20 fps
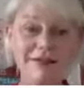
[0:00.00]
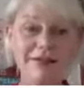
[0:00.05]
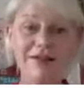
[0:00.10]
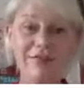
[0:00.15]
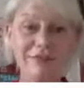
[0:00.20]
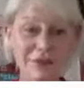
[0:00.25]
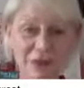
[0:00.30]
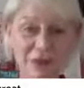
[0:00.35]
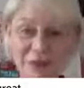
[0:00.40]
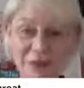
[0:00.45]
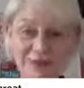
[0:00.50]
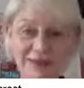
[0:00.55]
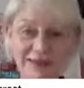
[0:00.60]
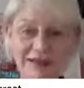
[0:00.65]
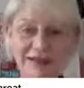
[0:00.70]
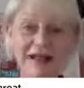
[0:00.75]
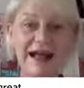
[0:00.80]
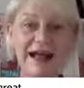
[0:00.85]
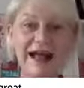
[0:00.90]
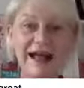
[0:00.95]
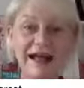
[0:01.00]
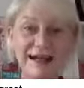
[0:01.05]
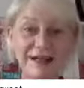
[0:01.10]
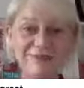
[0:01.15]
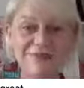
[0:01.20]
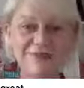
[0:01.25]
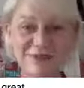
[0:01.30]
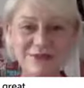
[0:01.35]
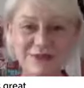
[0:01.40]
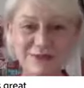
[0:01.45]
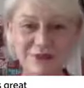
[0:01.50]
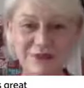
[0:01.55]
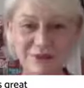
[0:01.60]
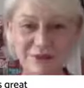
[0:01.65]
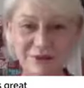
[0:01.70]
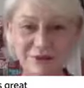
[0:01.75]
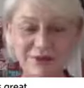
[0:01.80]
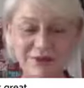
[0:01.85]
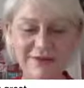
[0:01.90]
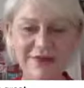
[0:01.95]
of self-loathing. Absolutely
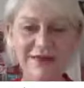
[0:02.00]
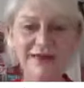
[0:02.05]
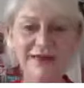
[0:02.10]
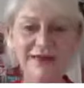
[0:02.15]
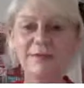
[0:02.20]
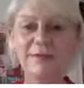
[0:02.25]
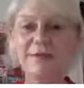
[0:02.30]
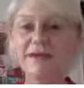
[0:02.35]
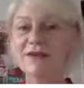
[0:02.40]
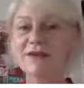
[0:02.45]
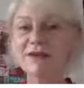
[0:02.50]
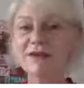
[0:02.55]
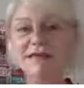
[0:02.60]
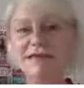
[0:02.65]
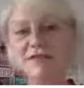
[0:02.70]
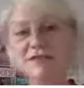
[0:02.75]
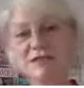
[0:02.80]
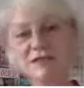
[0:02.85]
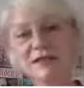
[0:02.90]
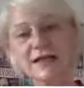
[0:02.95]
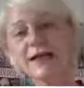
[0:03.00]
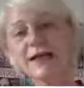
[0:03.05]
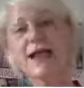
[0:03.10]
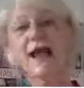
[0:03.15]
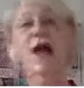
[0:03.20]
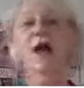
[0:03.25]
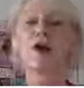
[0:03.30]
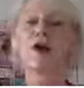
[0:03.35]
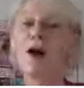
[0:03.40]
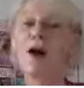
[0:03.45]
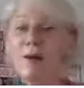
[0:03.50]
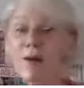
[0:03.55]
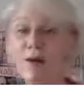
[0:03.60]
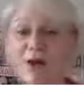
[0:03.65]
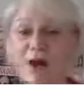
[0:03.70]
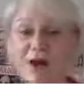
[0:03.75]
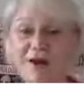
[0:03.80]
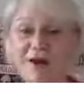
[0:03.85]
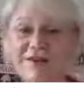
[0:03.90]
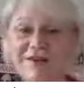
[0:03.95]
not, because it's just like, come
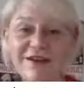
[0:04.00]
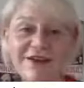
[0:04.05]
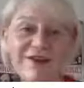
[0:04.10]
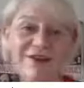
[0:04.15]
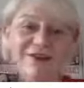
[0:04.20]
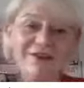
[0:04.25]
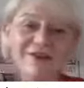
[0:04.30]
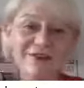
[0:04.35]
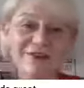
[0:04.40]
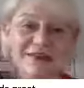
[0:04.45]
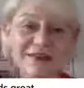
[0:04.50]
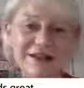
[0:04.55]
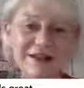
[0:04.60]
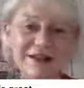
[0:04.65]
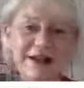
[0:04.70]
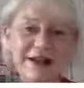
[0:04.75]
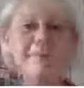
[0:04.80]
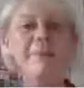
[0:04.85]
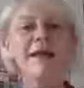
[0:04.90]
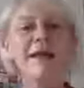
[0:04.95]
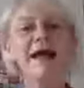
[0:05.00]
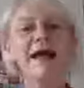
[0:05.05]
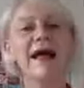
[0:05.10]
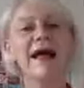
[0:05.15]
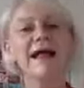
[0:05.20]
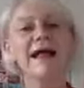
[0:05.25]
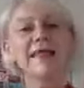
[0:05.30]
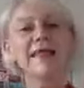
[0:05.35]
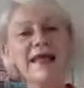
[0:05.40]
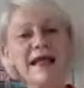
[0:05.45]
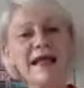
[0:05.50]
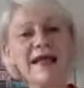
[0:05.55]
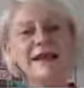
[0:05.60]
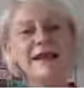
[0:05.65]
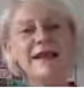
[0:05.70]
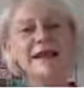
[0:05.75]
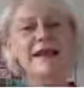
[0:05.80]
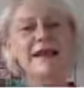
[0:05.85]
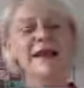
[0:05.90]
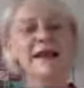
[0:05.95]
on over, join the club, and
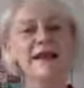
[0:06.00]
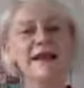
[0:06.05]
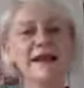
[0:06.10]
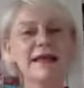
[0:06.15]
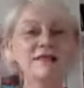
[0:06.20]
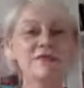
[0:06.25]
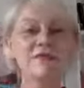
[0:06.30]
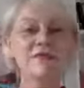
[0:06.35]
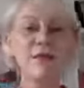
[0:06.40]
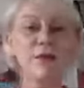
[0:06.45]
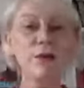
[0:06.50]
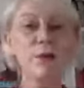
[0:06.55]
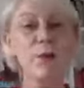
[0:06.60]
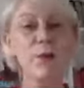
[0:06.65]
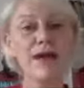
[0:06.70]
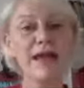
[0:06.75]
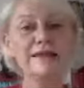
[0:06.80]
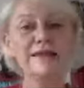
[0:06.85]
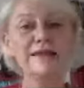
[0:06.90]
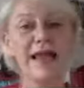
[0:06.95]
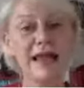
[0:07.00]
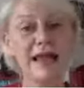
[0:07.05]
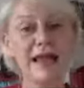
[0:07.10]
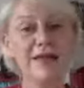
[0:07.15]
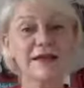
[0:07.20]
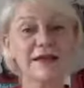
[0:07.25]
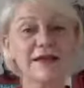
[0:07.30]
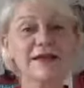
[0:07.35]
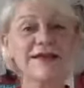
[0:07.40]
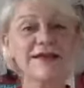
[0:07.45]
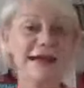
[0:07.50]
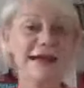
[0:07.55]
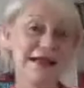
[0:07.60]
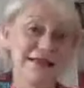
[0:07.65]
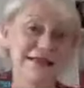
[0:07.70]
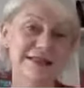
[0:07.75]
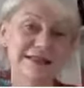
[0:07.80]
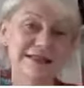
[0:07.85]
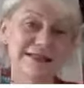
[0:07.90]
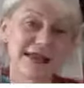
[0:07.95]
then let's find a way to elegantly
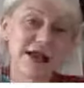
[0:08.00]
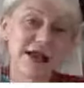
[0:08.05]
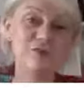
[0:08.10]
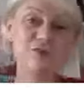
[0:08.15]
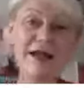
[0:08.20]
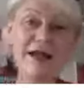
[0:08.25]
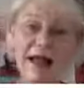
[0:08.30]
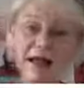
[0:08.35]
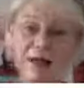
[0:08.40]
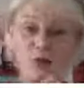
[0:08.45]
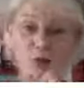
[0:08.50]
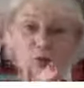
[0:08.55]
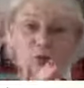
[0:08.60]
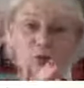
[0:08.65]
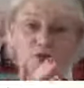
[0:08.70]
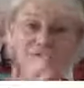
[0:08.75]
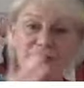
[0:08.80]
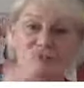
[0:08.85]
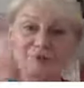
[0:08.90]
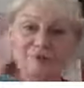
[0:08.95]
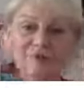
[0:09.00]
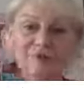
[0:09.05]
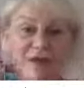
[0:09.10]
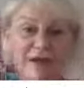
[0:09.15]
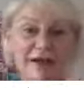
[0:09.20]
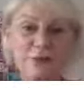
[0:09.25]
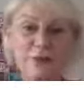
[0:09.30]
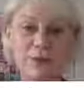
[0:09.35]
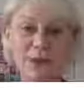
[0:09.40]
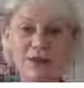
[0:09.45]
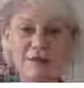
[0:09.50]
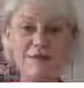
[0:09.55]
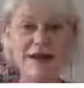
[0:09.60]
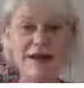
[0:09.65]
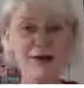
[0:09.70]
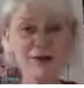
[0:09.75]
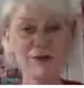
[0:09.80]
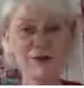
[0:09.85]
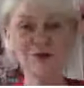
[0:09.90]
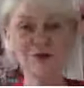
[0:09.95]
dance around, find a way
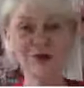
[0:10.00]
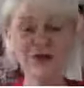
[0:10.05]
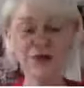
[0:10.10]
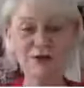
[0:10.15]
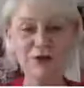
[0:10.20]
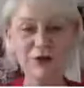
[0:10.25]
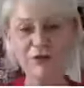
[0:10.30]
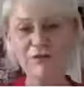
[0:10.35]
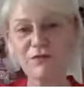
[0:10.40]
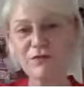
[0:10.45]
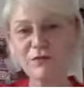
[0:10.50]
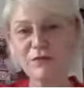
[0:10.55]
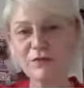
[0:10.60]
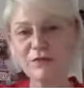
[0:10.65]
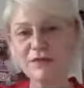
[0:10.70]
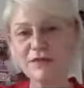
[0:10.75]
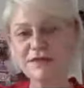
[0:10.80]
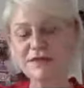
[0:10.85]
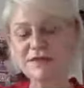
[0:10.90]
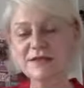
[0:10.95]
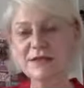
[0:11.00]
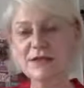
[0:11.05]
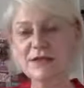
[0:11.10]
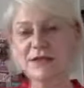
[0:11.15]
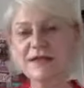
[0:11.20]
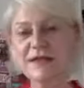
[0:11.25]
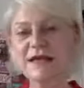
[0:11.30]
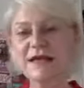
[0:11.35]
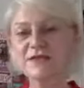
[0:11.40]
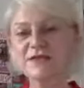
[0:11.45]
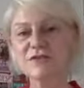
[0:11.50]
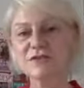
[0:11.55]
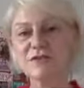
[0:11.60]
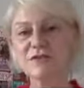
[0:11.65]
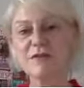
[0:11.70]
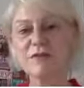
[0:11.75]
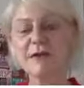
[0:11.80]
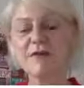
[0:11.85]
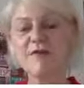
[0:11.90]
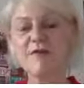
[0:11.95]
around and go forward. So it's
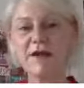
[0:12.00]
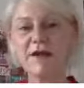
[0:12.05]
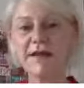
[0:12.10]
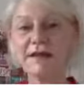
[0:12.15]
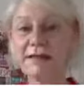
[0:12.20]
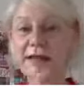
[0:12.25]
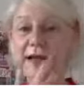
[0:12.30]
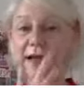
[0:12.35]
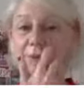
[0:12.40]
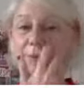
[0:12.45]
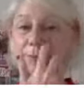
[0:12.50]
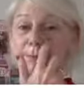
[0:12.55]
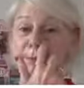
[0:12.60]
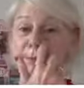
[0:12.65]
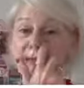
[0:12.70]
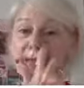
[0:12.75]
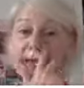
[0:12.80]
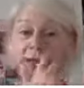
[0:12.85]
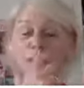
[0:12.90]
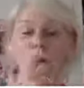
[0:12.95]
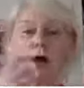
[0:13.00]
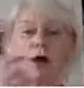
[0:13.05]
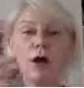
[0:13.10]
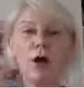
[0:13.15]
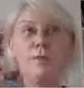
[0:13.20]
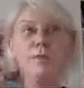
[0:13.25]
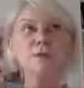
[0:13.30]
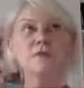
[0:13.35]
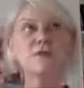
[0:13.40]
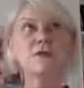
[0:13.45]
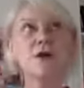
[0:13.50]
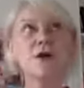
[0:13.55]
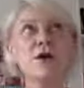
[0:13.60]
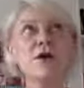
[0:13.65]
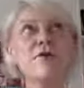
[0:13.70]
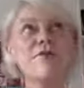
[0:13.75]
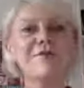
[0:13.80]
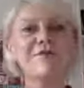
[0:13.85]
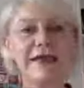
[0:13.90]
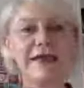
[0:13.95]
just about finding that and being
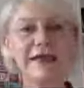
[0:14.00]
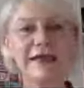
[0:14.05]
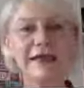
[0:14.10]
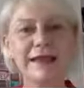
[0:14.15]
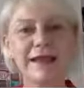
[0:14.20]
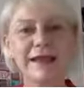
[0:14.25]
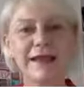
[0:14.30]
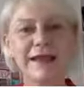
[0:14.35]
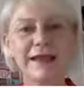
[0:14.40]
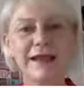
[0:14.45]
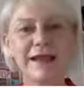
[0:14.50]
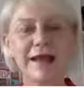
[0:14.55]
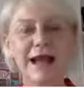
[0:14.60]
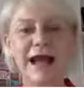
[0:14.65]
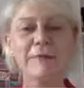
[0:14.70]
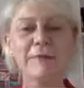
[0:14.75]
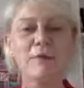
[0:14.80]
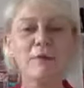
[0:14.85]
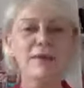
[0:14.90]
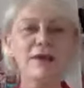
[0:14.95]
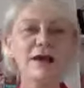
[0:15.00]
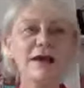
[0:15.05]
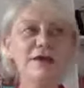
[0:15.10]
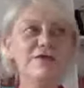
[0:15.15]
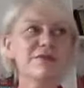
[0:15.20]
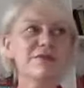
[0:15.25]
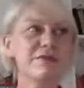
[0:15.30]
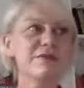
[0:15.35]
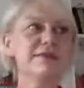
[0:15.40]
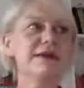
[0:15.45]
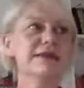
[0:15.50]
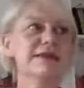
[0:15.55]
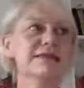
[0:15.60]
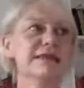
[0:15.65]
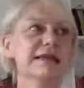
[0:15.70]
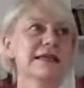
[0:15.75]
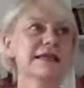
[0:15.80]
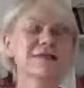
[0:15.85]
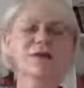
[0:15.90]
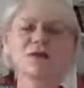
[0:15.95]
observing. I mean, what I sometimes
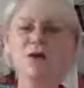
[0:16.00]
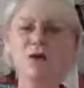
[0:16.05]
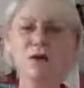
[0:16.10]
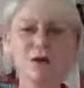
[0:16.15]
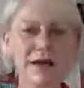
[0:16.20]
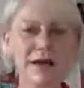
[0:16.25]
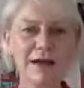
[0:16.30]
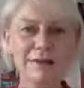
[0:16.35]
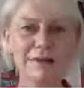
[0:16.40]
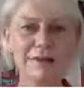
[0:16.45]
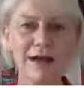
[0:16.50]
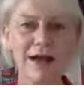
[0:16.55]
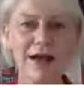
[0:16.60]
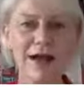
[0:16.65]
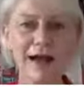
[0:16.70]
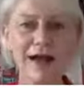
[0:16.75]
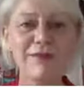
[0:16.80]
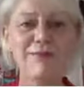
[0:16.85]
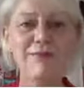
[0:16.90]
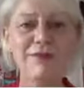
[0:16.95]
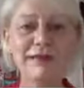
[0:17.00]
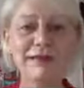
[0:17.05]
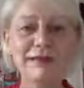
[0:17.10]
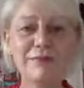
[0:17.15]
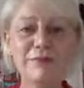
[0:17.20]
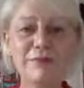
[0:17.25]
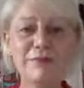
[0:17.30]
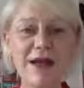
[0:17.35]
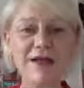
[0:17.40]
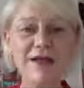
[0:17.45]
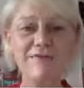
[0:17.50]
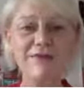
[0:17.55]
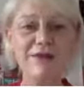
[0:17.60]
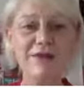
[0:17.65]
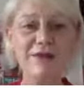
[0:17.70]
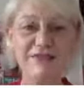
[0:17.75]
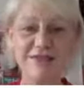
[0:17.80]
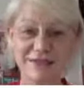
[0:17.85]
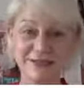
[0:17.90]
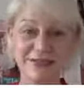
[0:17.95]
think is, God, I'm really brave,
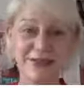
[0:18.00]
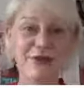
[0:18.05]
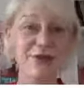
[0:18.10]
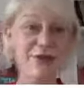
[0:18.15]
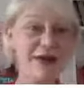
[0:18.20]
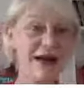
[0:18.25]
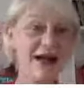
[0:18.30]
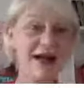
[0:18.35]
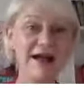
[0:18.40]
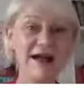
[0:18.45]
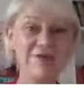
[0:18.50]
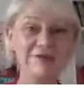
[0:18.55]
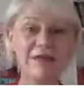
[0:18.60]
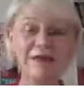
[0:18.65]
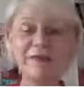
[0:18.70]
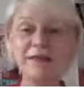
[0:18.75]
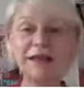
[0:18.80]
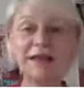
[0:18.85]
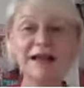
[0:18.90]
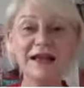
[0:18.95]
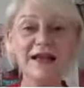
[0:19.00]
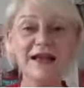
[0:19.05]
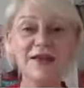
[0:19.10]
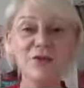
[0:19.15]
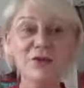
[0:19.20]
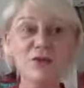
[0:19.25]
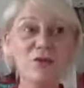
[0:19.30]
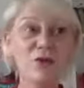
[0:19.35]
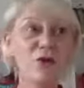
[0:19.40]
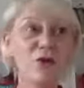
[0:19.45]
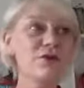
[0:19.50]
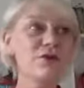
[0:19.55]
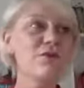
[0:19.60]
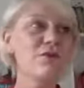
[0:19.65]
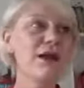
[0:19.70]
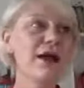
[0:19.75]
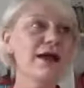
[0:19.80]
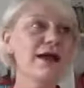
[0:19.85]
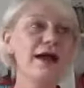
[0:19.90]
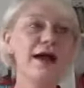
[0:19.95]
because I do have, I mean, none
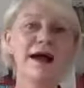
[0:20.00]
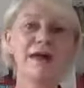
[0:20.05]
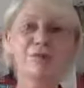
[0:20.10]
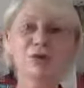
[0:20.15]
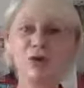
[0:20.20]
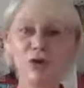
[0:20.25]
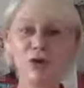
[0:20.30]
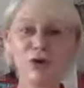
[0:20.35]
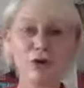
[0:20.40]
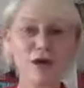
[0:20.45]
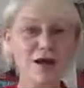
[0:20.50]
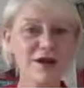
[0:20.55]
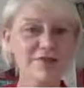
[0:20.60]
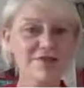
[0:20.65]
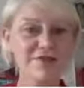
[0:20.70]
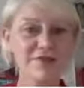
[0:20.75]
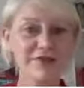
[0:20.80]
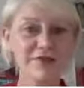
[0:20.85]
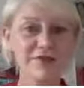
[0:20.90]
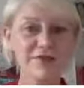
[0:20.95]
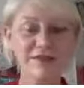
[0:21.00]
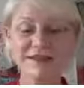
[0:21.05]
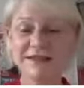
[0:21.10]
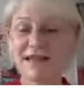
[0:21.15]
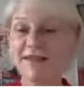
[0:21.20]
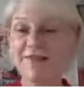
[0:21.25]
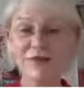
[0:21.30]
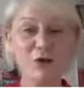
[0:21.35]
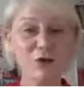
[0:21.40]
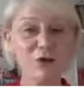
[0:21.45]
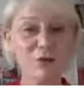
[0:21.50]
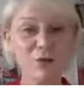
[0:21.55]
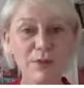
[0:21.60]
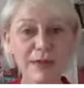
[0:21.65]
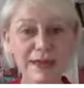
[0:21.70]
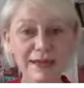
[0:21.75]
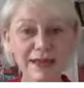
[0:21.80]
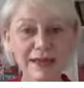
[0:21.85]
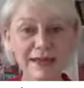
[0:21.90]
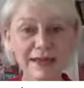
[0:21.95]
of my I'm not good enough stuff has ever gone
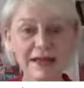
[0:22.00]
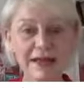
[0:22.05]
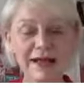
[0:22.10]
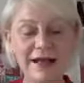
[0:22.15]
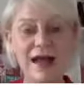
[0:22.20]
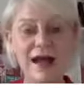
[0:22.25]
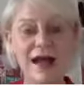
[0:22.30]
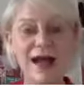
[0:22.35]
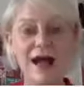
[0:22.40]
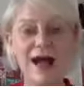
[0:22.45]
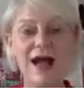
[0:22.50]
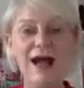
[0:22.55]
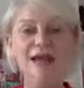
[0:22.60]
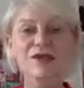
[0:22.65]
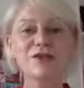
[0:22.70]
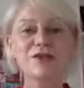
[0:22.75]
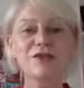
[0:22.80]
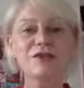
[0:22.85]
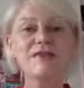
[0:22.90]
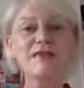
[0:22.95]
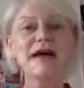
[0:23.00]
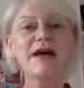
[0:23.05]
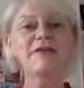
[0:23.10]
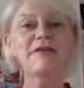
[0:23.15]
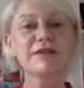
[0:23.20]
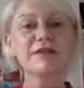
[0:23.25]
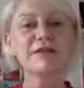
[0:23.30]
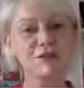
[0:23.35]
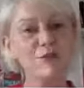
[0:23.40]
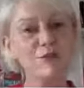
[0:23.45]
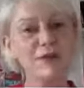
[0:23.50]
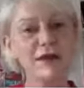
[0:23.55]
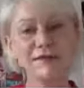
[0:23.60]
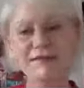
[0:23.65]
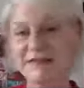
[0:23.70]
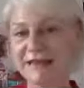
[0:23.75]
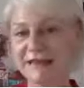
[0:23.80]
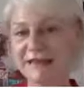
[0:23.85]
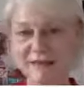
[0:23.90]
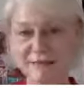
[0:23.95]
away. I just have a different way
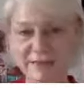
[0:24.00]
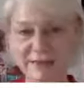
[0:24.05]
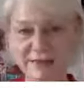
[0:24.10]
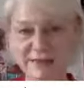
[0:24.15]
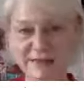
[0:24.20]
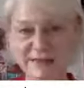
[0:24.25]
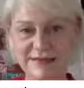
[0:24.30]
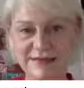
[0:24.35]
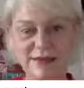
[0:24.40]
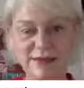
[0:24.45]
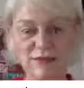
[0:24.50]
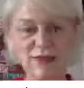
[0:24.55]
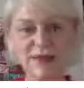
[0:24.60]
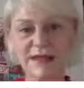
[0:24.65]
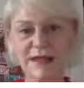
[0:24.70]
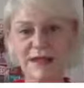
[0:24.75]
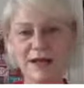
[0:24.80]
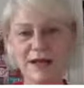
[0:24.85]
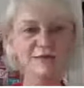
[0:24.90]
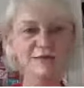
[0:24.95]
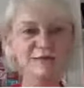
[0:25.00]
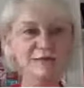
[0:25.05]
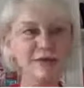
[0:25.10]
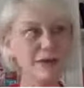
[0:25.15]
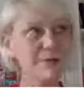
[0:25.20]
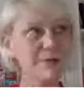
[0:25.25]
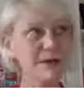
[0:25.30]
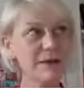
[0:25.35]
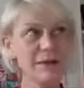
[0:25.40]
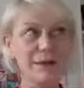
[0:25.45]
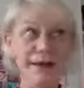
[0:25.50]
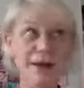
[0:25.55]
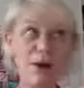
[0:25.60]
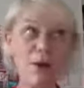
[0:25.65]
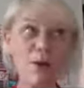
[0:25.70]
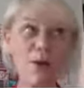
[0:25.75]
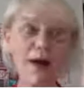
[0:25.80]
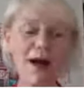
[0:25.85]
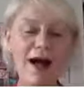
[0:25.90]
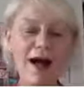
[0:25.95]
of dealing with it. So it comes up and I'm like,
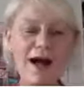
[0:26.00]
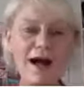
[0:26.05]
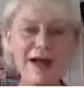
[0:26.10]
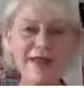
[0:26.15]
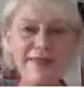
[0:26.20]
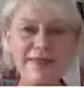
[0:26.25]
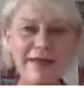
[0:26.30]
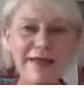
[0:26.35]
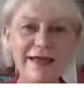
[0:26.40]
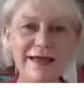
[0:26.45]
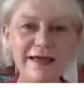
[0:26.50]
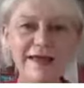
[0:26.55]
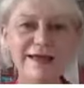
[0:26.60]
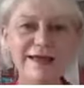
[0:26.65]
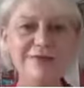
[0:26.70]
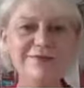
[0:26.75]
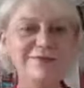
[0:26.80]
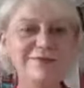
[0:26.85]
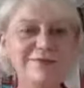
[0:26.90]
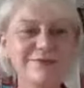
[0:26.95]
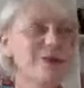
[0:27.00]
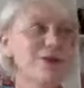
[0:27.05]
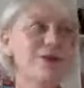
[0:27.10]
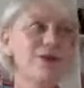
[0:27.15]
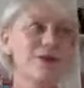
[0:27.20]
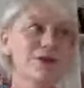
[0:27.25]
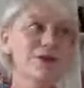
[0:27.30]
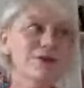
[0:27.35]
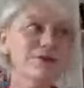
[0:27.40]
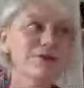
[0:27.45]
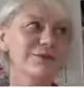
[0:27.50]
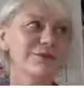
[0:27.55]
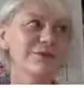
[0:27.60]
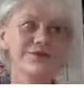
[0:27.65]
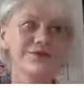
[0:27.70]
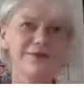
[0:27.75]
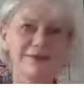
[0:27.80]
oh, hi there, you know,